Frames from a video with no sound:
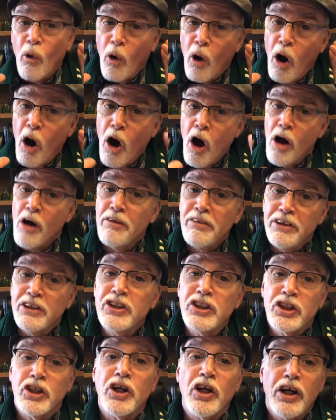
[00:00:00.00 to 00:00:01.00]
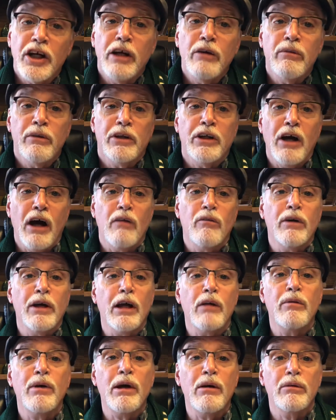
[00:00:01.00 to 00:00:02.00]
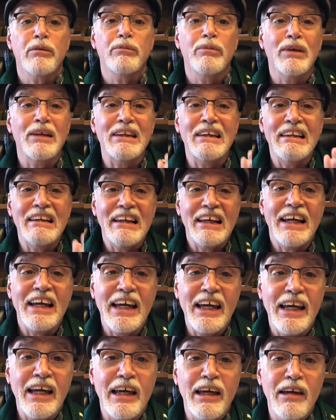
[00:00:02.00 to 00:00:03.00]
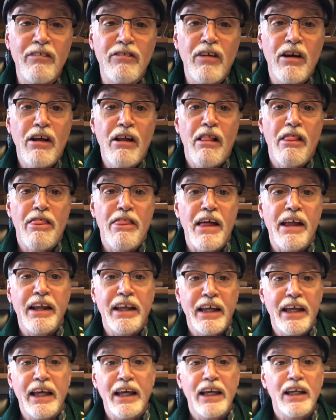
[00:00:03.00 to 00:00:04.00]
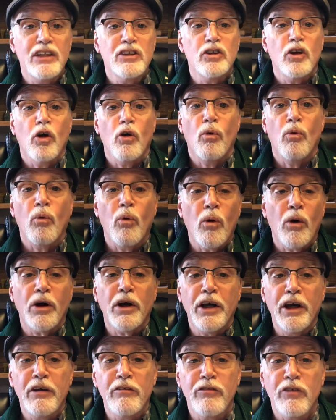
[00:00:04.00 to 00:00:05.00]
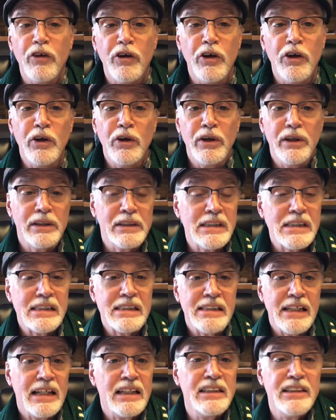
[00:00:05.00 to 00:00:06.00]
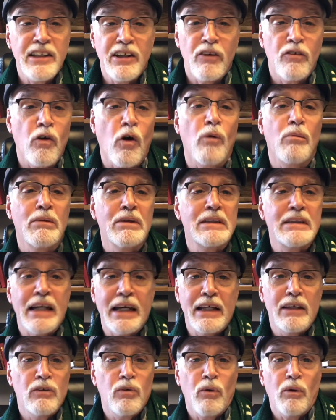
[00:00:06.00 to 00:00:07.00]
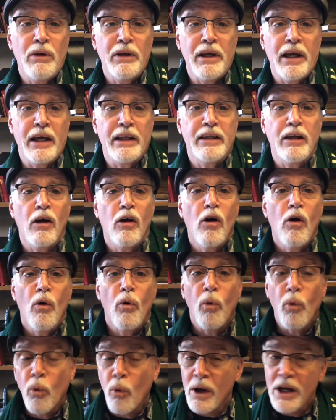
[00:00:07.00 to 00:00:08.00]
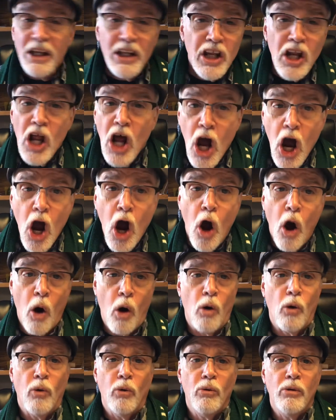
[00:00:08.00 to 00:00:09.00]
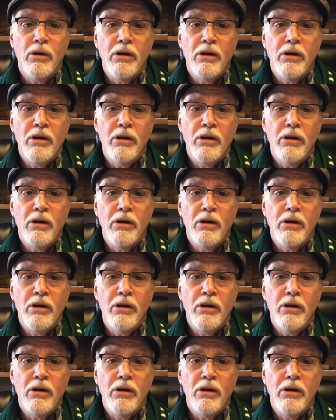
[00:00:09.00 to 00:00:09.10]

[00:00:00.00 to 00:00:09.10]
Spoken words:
on the journey with God, we got to be able to believe that he's working for good, as it says there in Romans 8:28, that we know